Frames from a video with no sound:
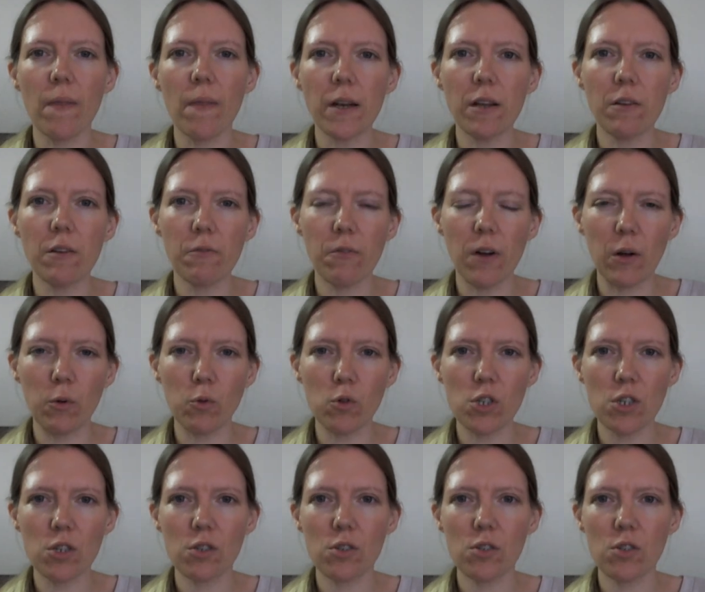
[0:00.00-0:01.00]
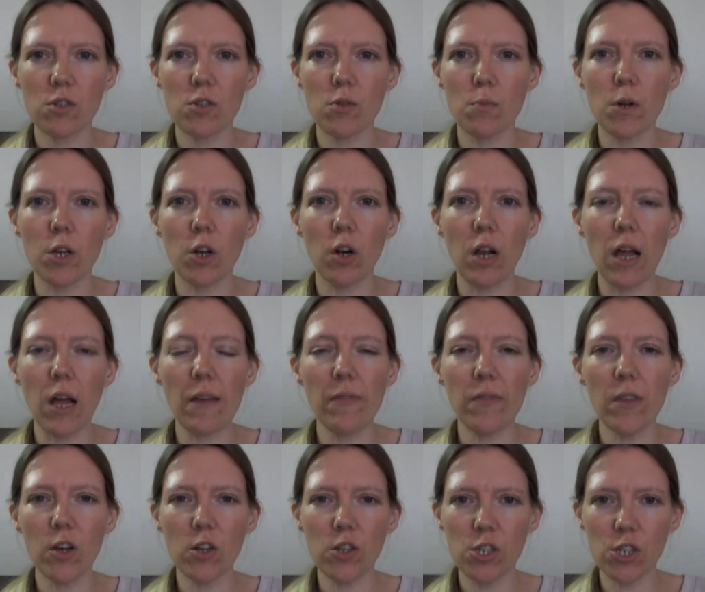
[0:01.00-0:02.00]
and then I found somebody online
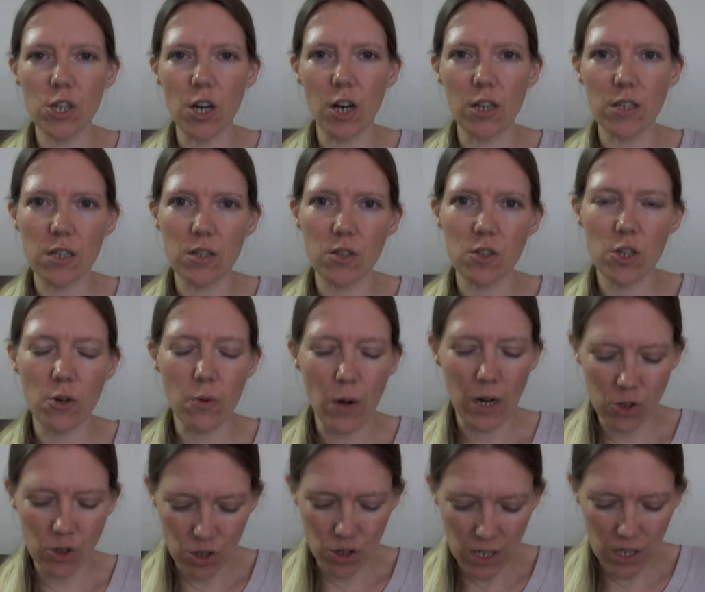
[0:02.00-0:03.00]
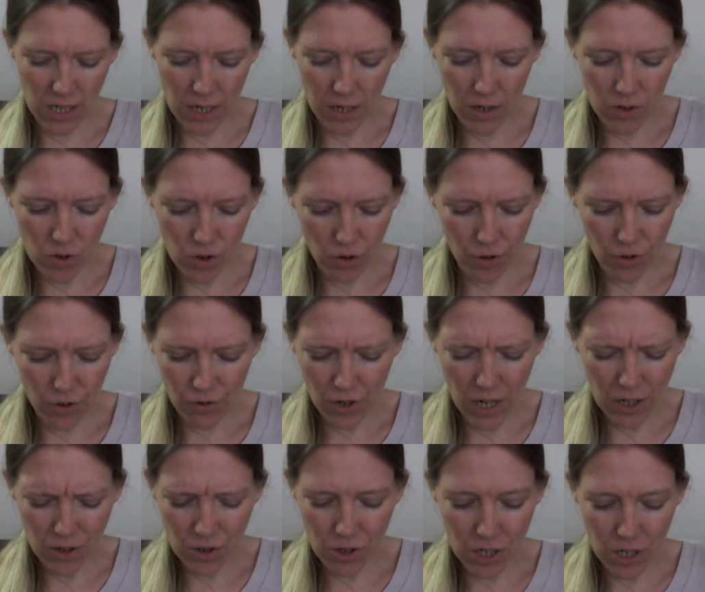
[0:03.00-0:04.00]
that had charted 2 extra tiers or 3
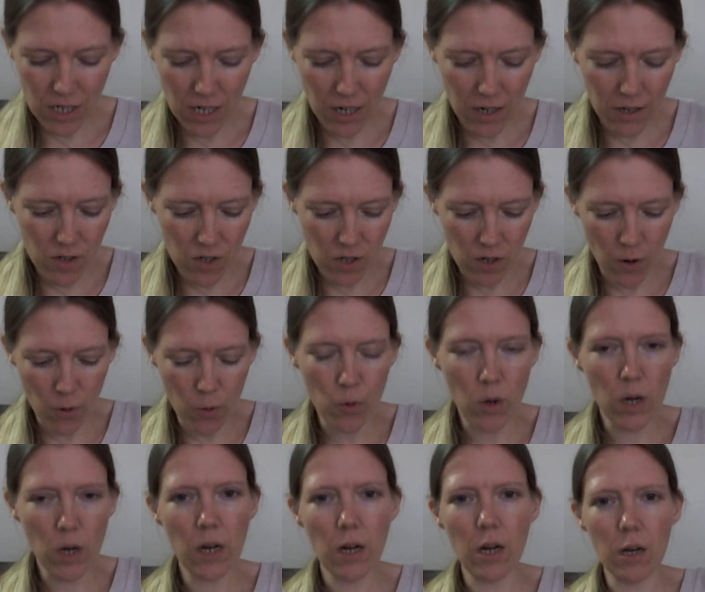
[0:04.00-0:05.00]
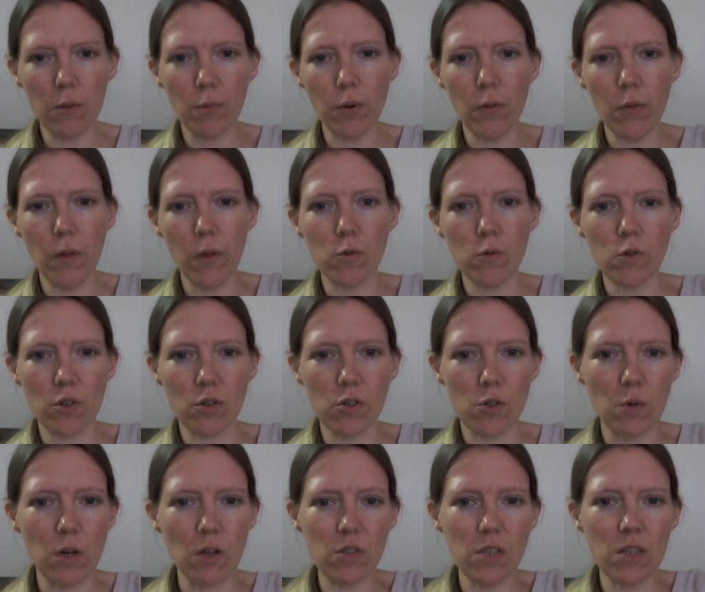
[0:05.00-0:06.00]
extra tiers, so I put those on
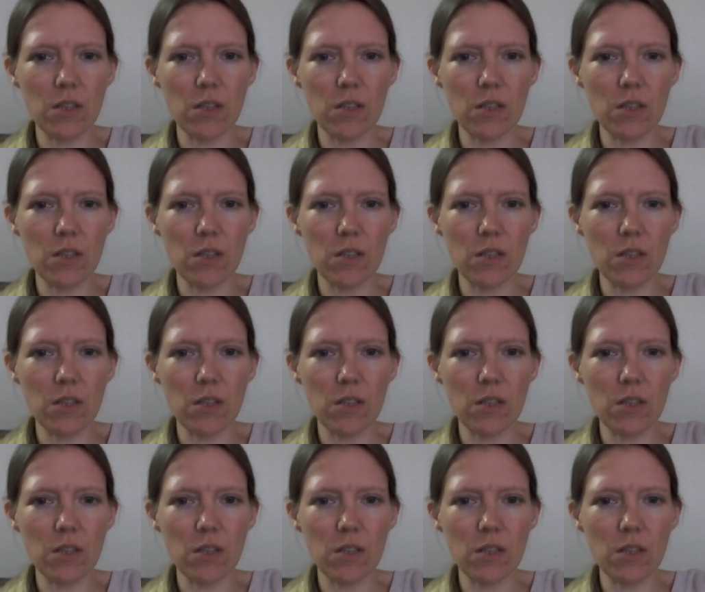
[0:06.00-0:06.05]
as well.